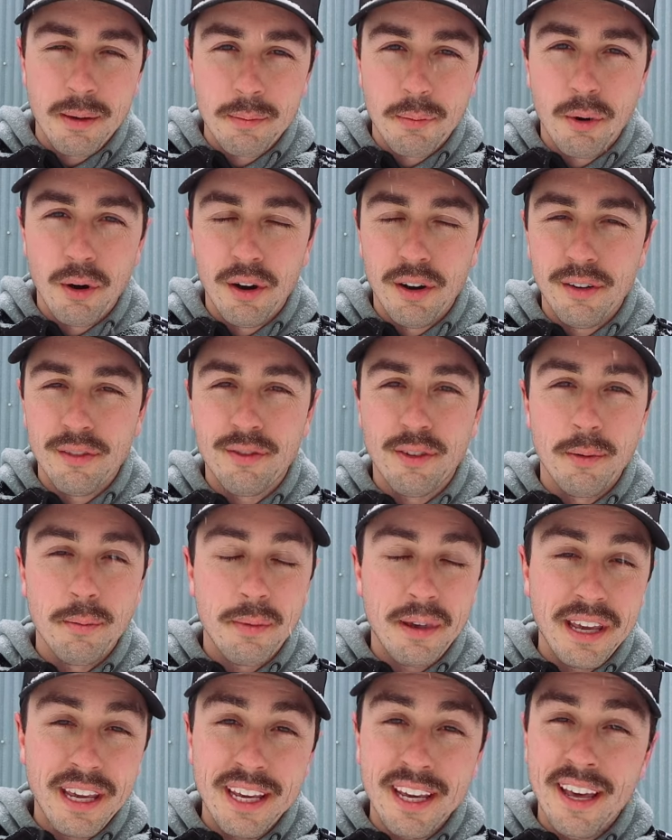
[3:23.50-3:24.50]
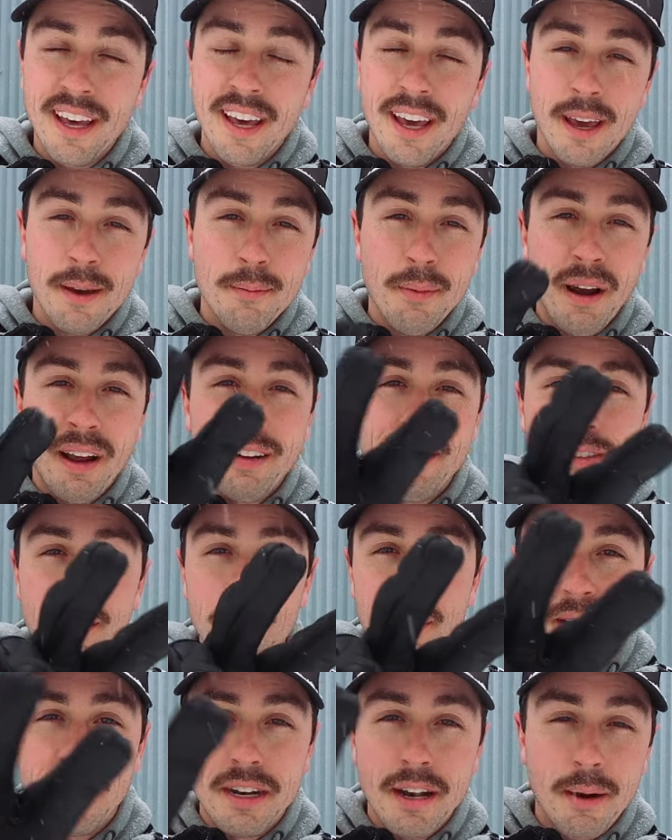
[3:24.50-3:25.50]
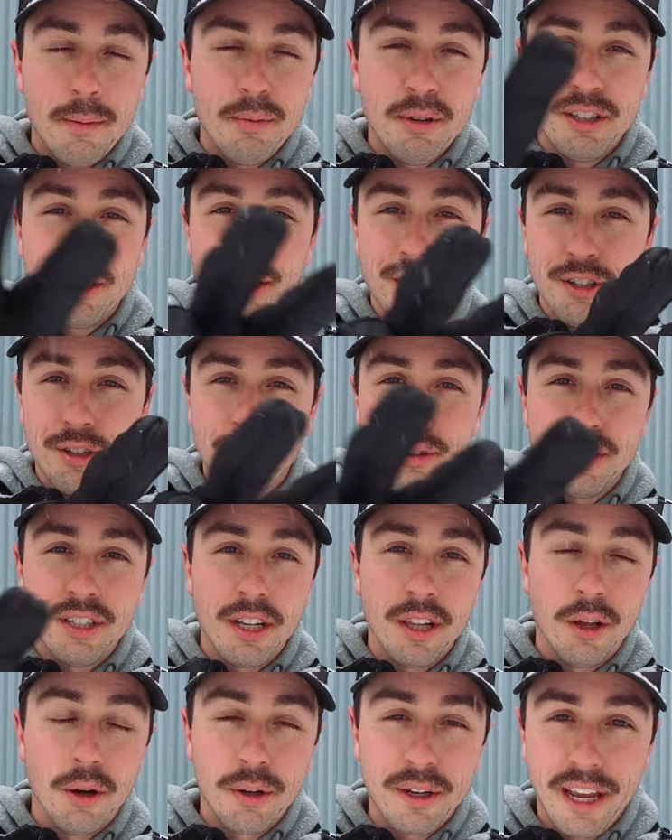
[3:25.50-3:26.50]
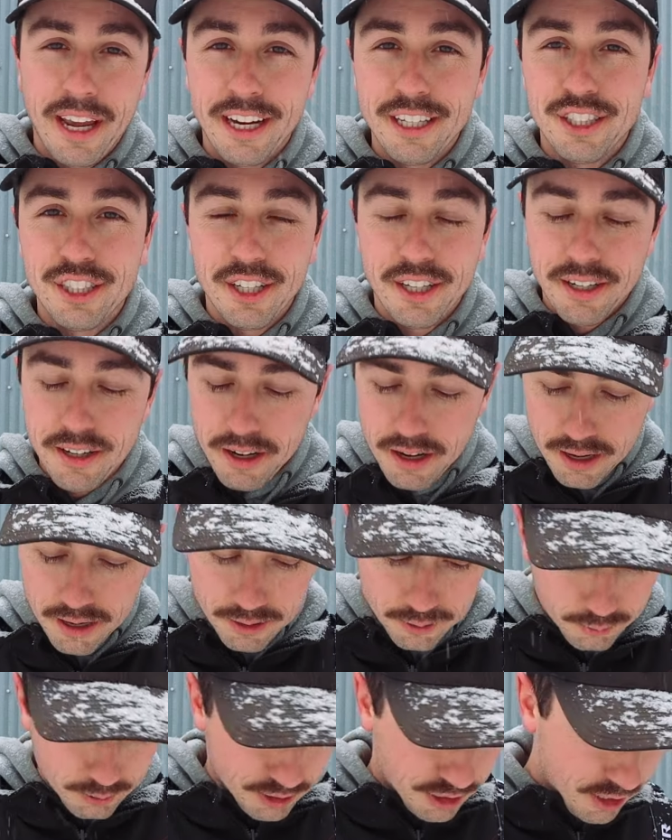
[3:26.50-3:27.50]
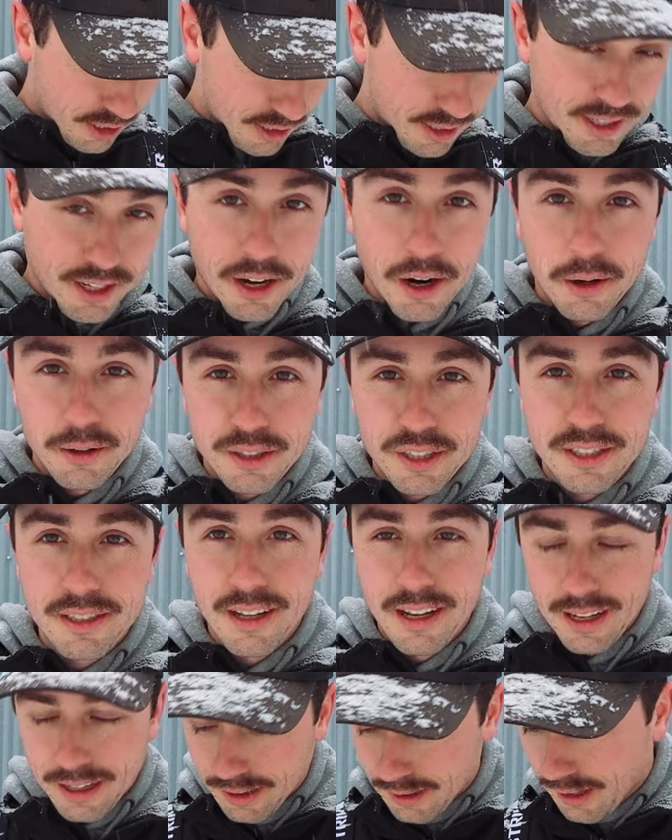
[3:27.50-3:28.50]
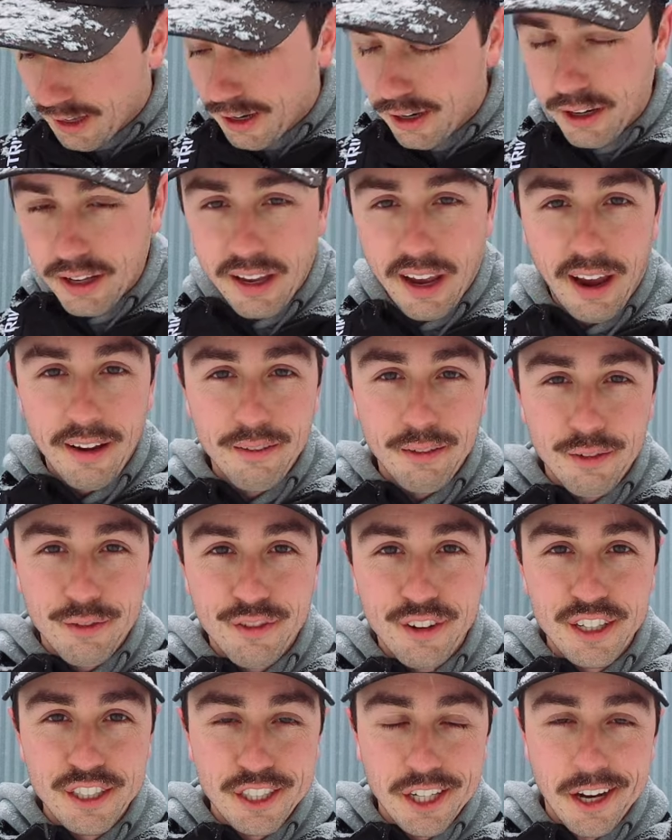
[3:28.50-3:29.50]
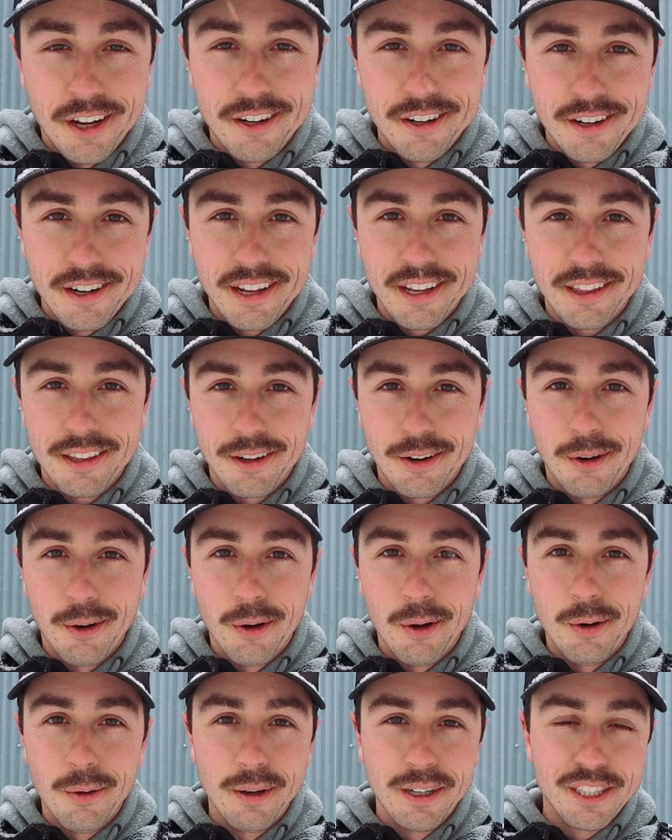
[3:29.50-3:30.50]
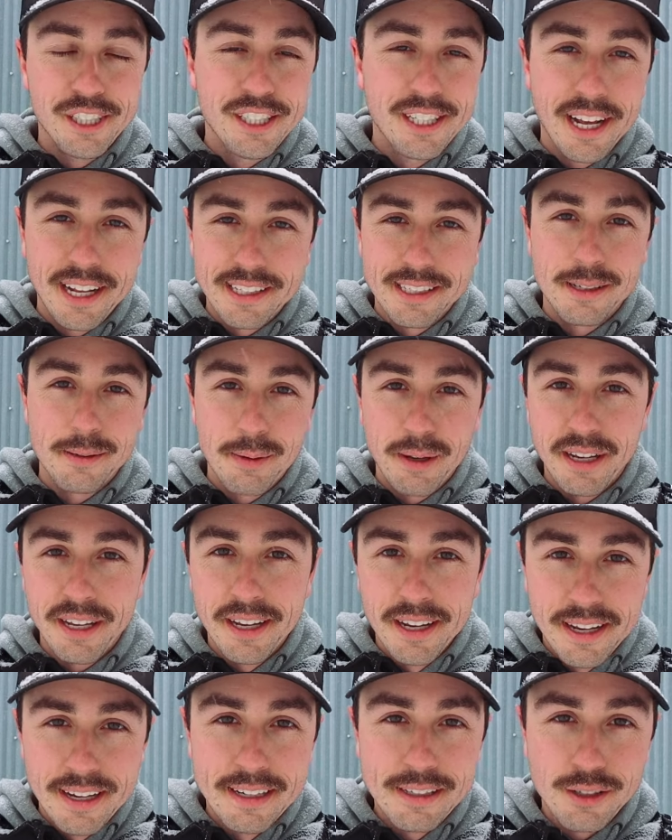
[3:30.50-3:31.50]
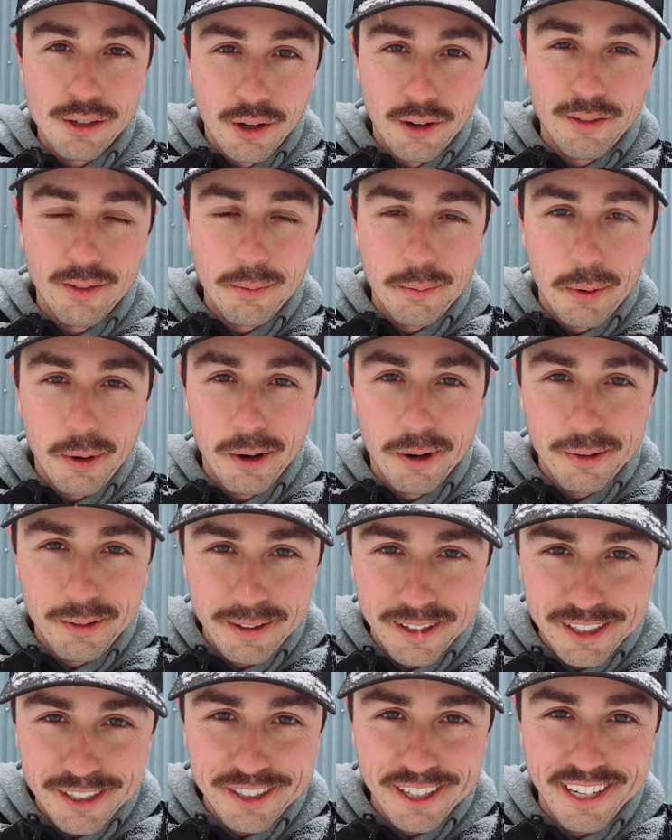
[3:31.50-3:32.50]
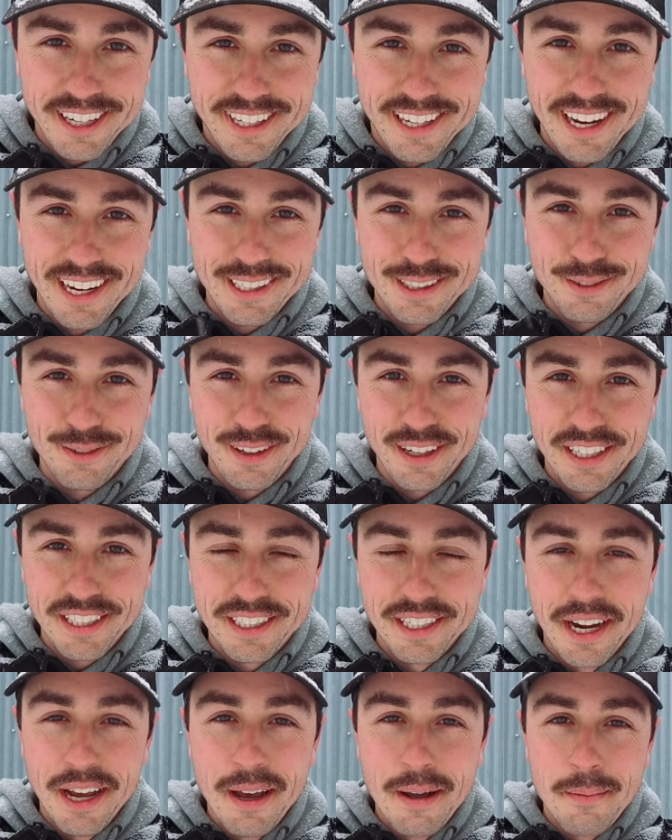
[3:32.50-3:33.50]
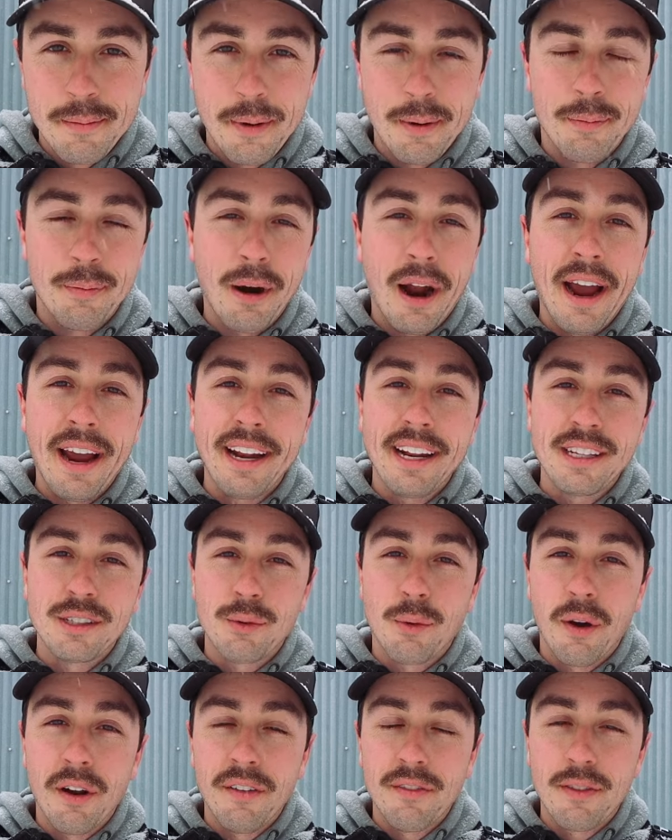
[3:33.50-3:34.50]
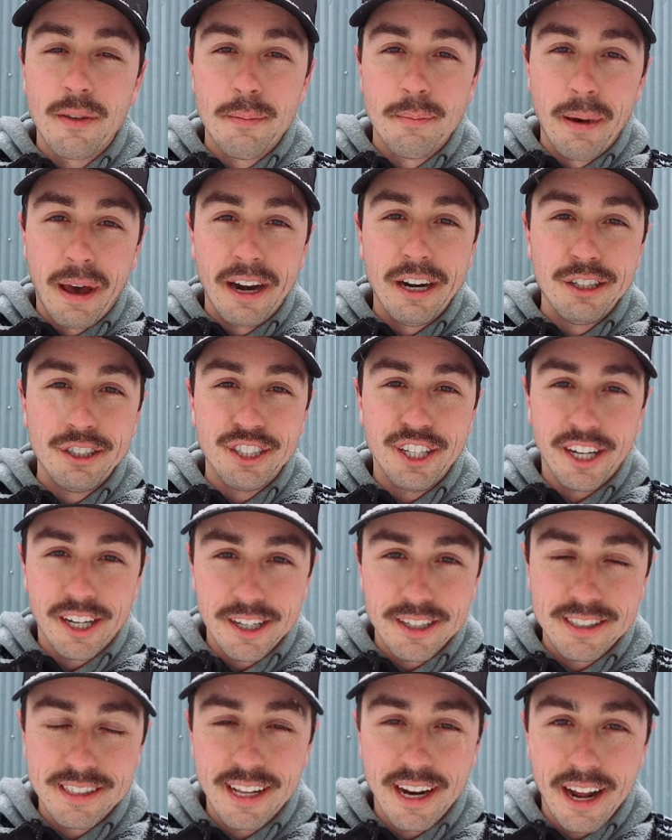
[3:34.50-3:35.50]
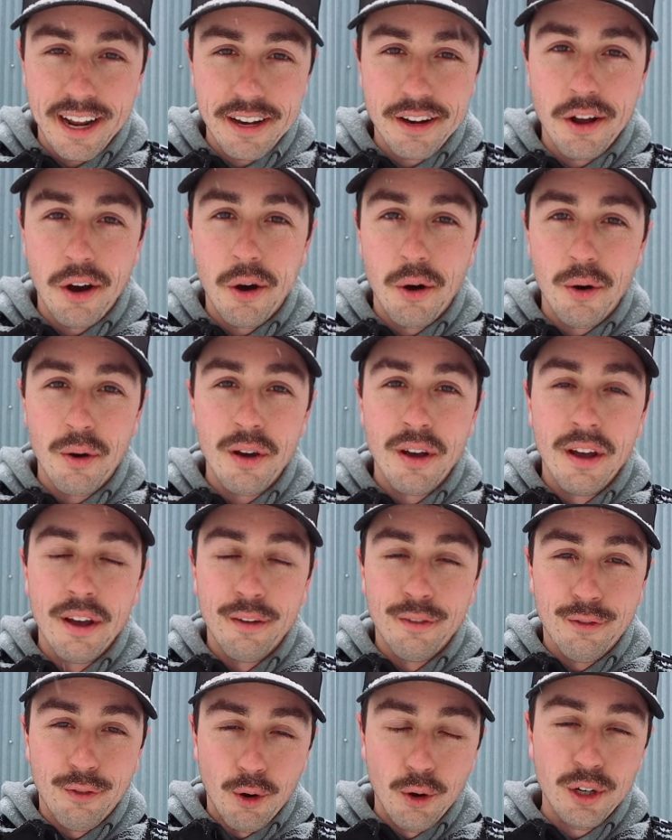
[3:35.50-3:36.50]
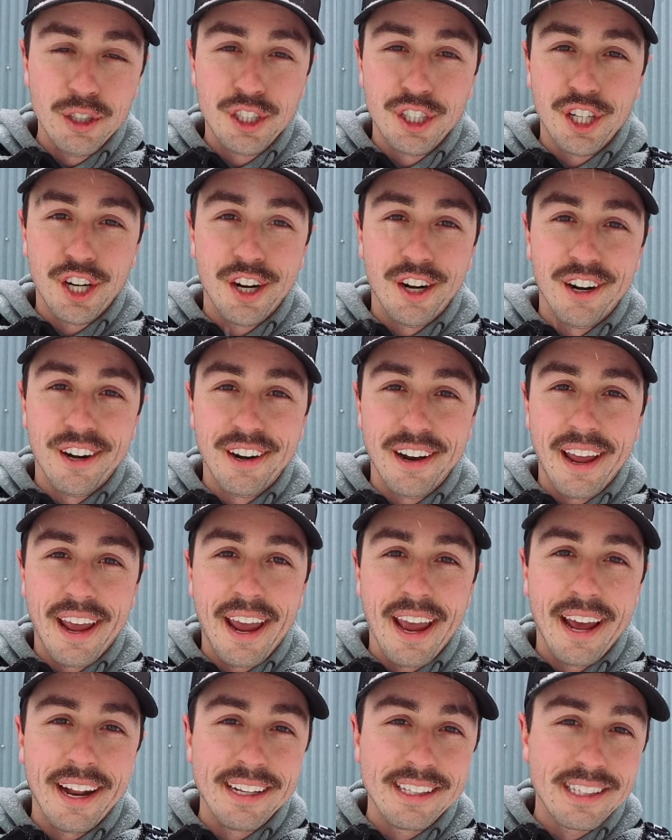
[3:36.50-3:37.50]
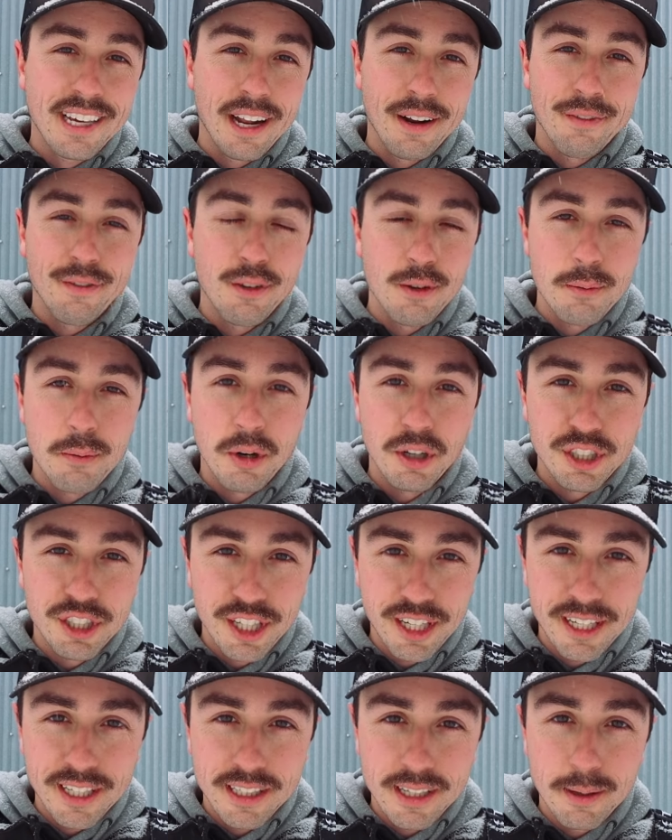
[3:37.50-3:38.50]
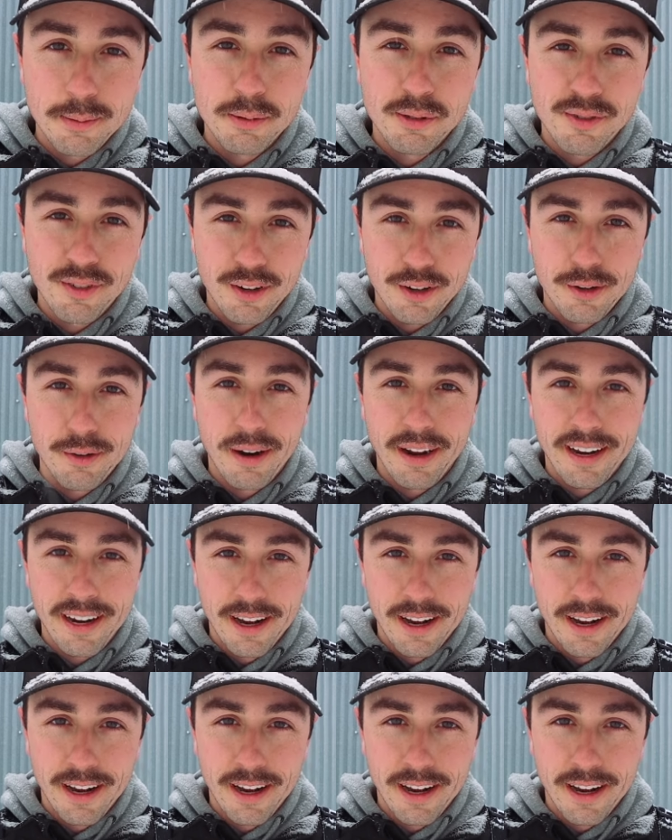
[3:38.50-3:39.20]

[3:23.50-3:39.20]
important for me. It might even be number two to location, which is, you know, just literally having fish underneath your hole, which tends to be sort of important when you're trying to catch fish. But Brian is one of the better jiggers that I know for sure, and he's got a few more jigging tips for you right